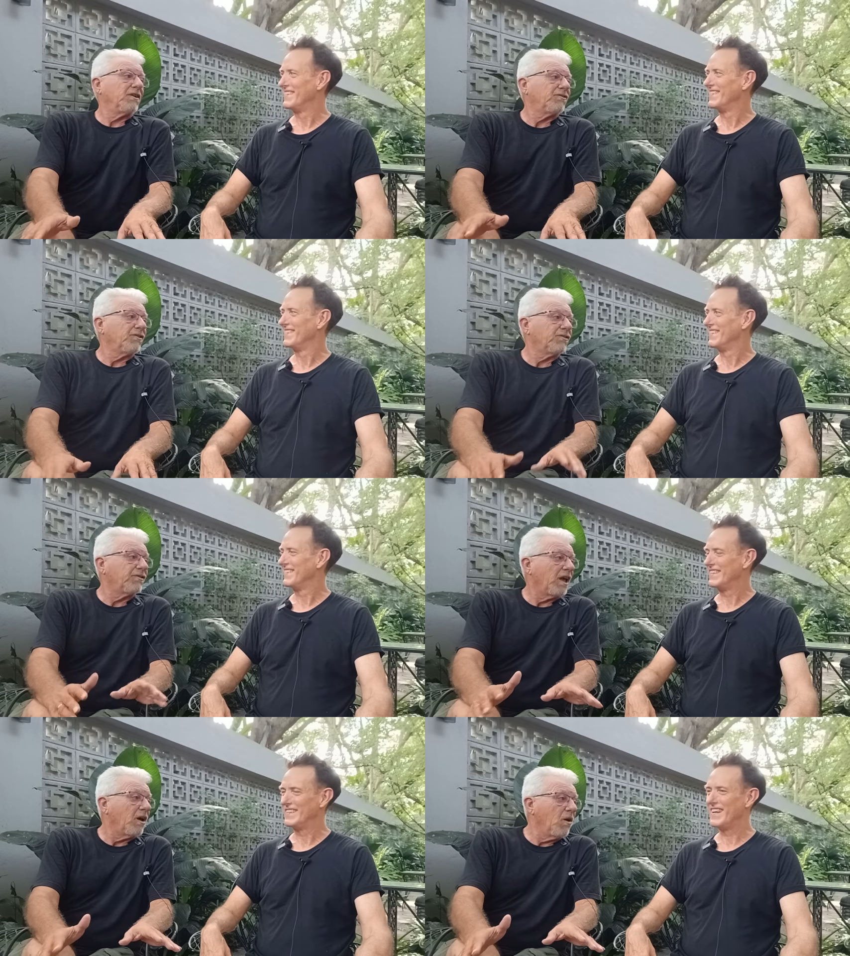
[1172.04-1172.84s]
Speaker 1: Let's just
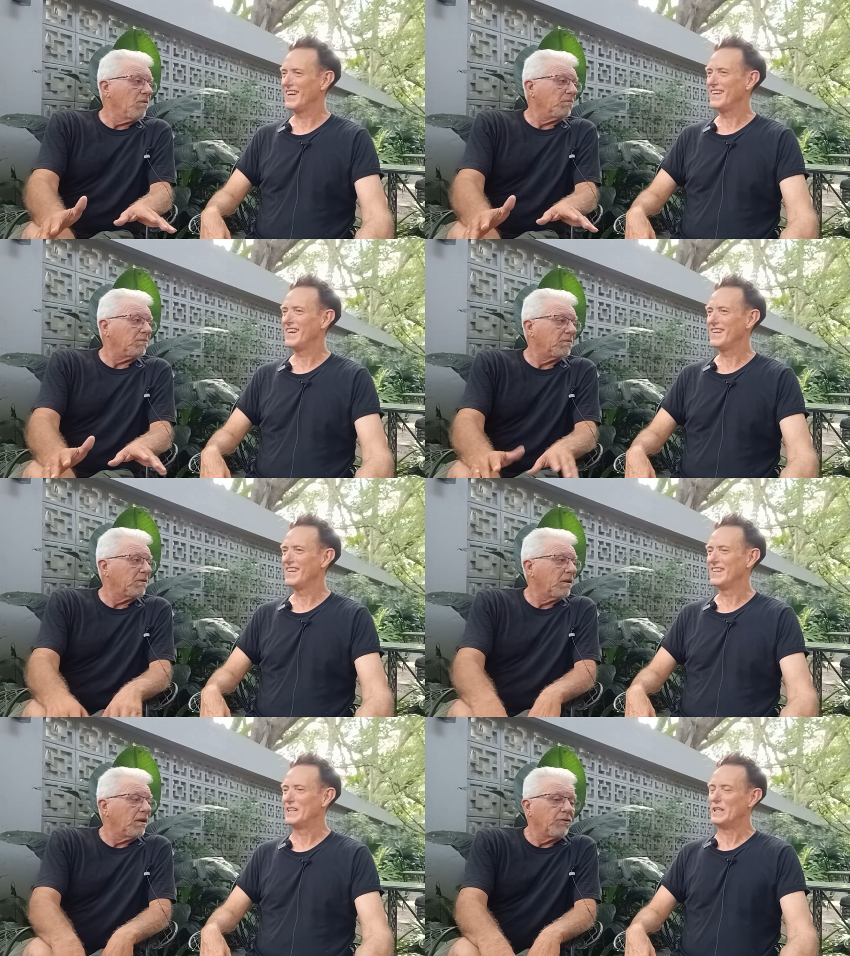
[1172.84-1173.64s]
stay home. Yeah, yeah,
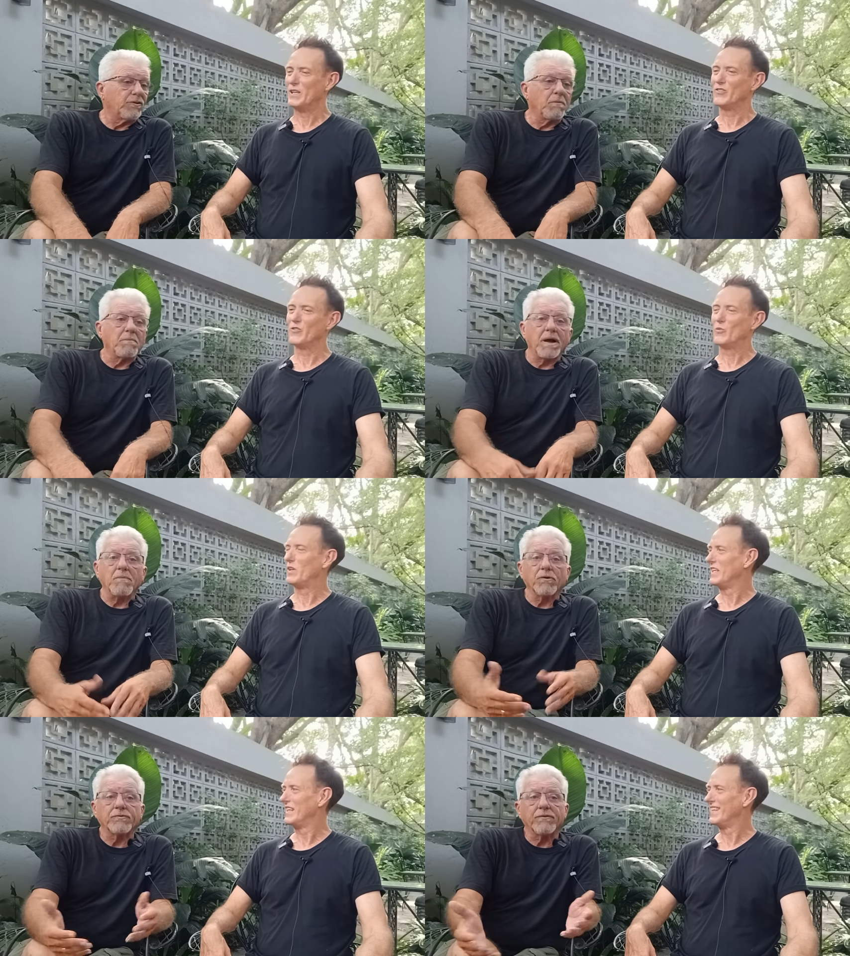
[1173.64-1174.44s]
yeah. Some of my
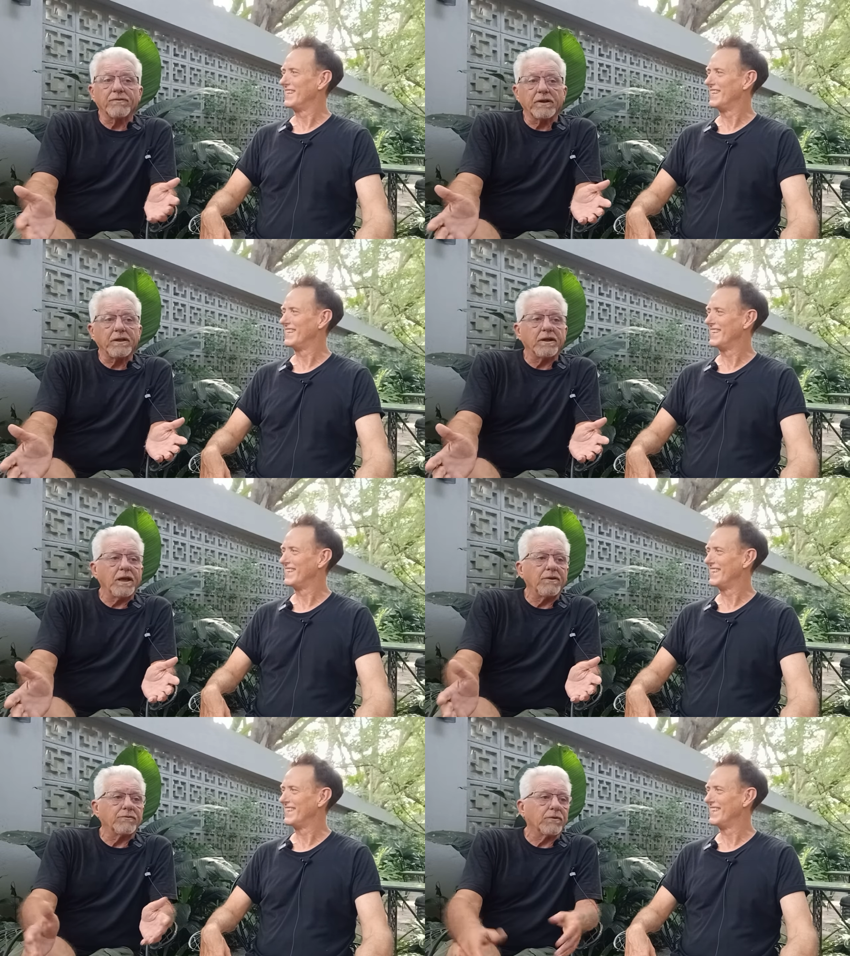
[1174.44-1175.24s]
most fulfilling
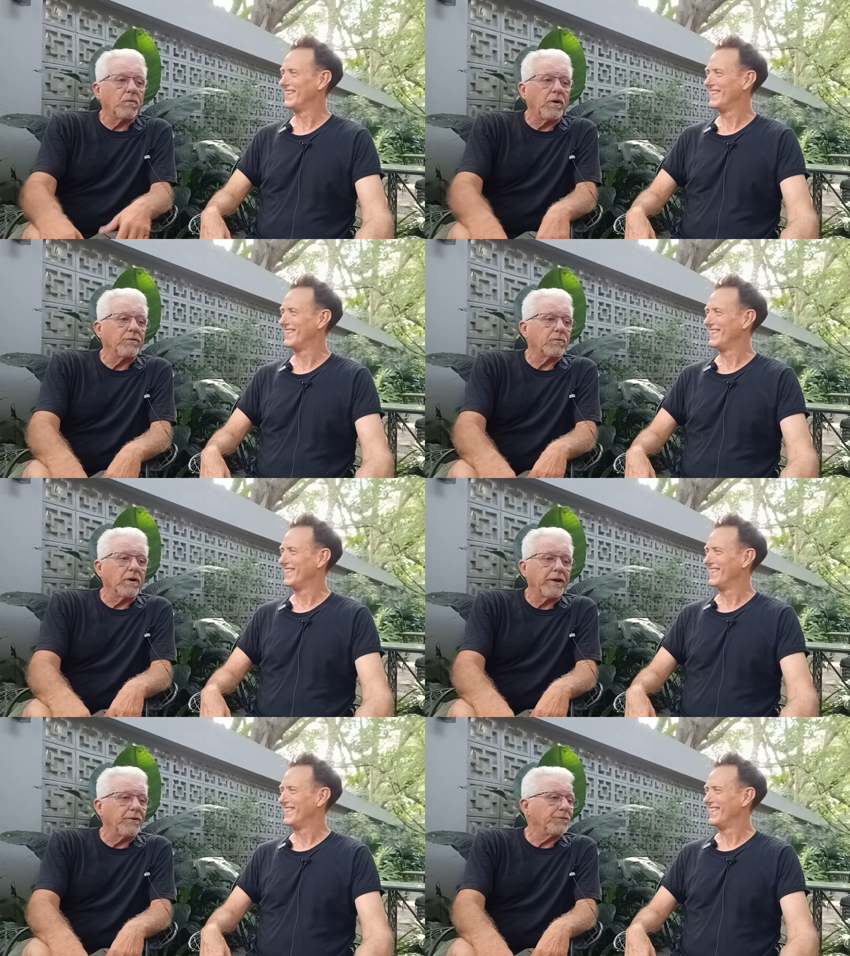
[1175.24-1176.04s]
days are the ones
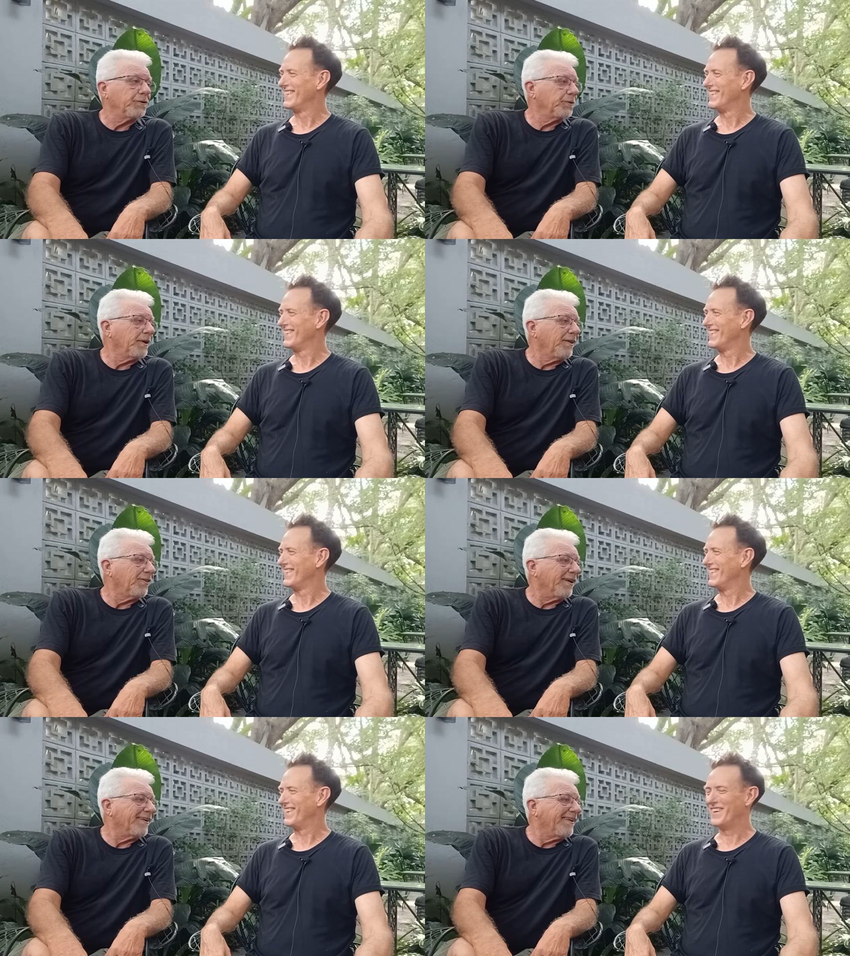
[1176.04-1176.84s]
where I don't do
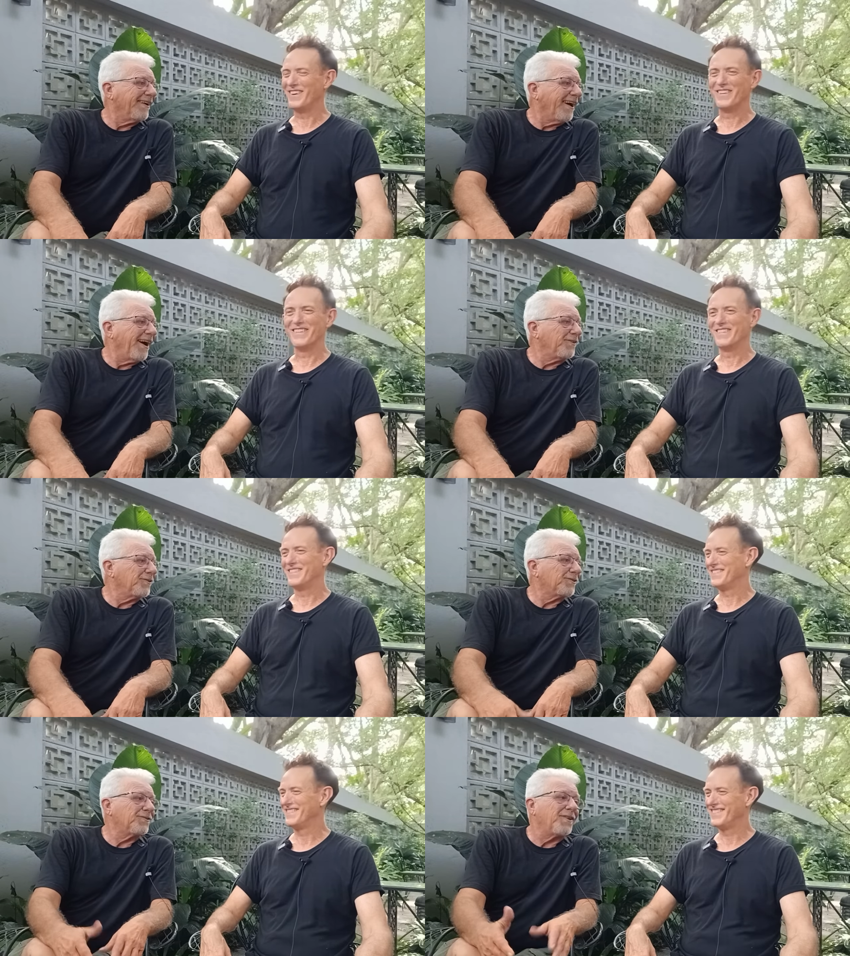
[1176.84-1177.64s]
anything. Oh, I
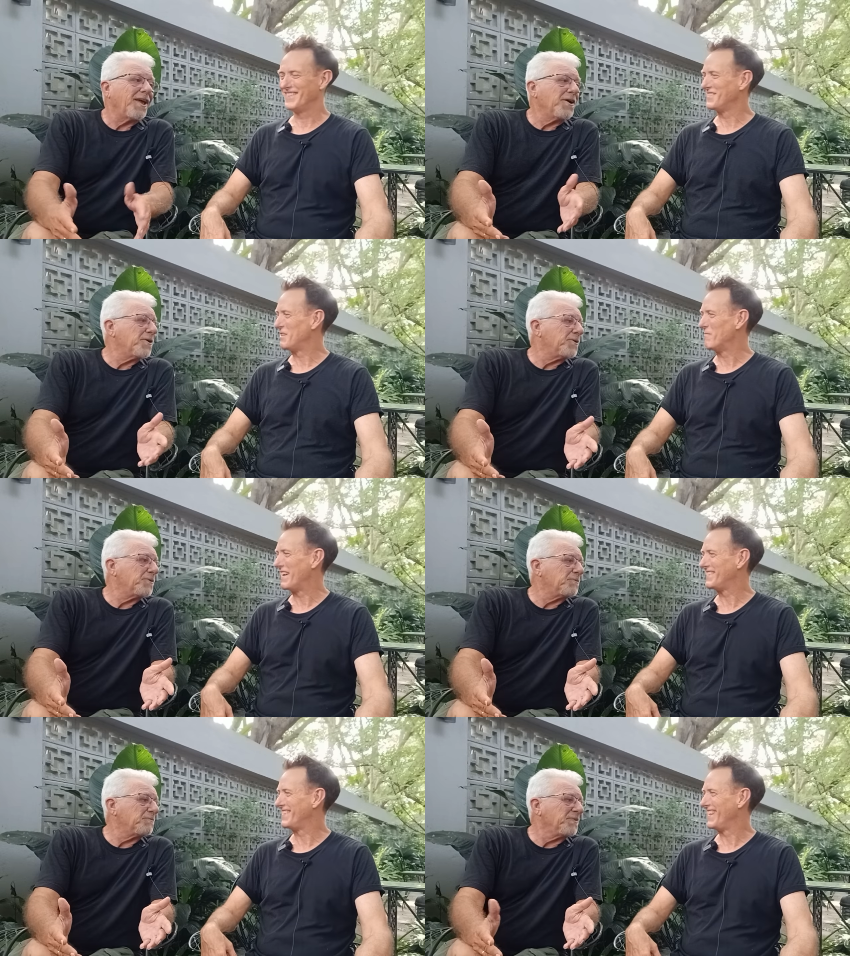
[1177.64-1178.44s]
just stay those home. Are the
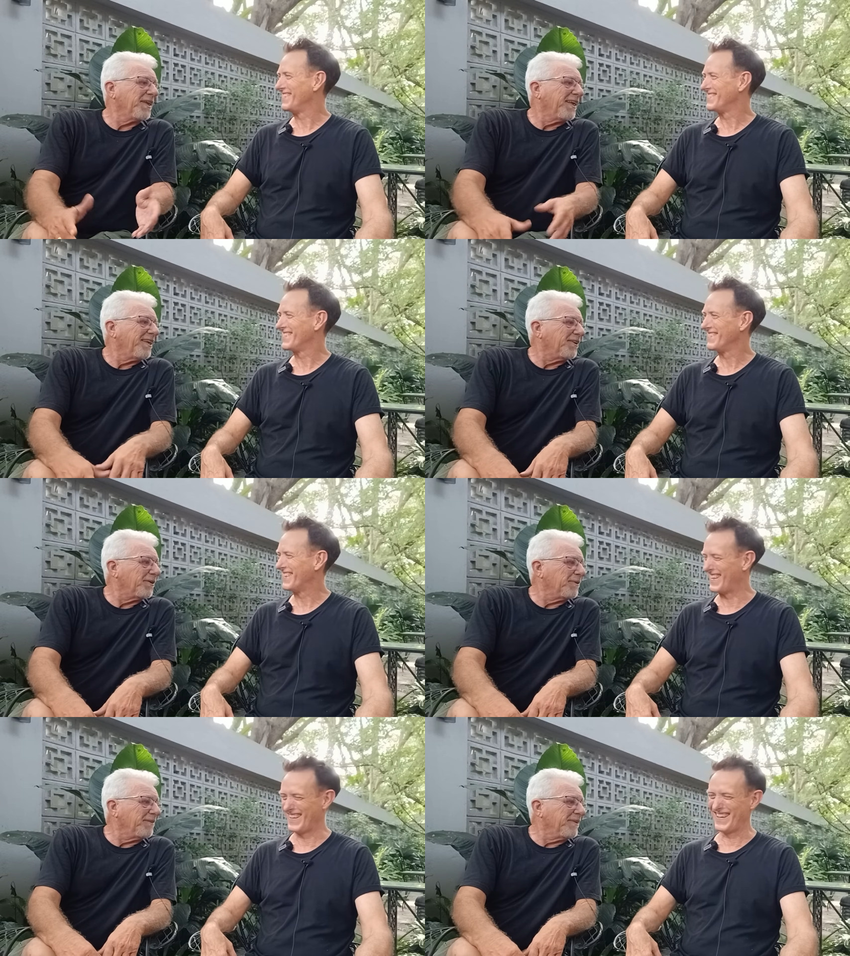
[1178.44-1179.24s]
best days. You know
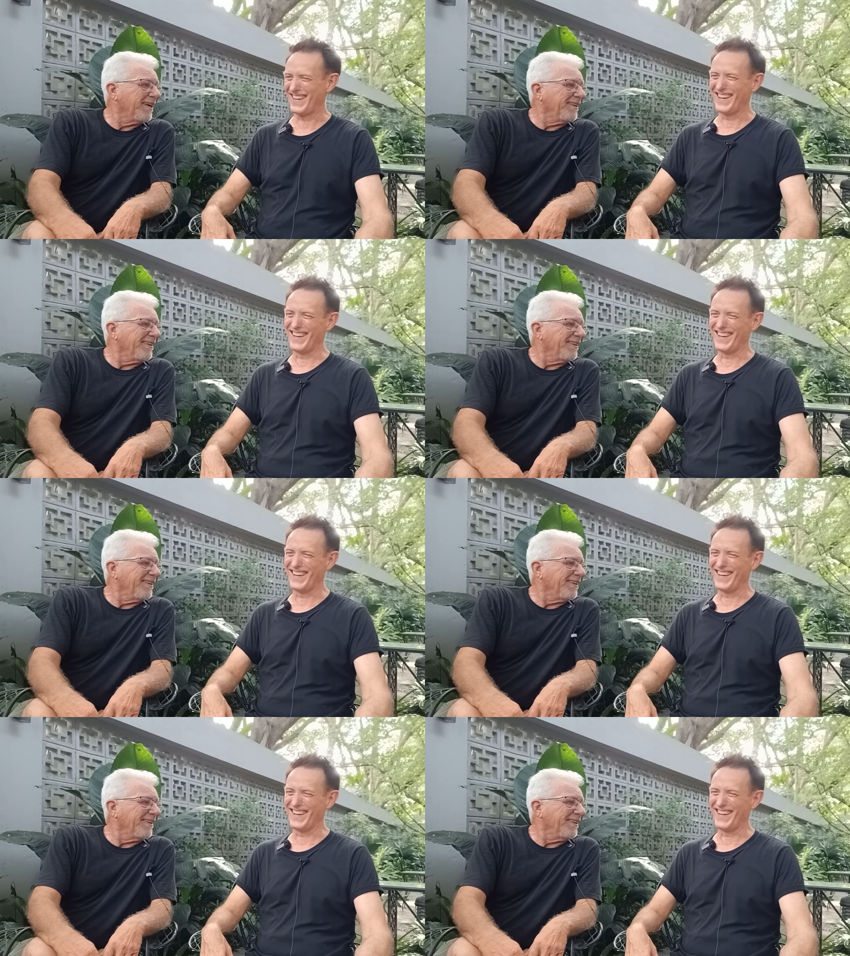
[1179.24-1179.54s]
what I mean, man?